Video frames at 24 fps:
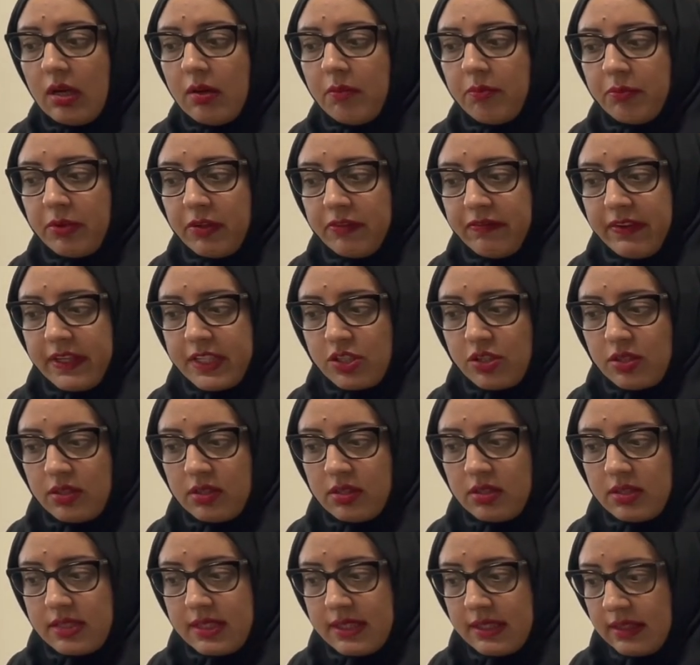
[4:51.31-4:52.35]

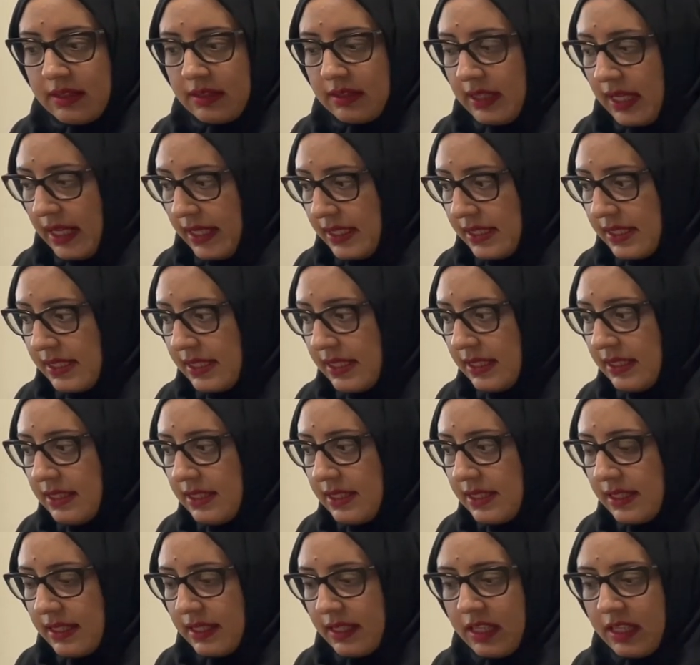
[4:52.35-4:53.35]
professionals license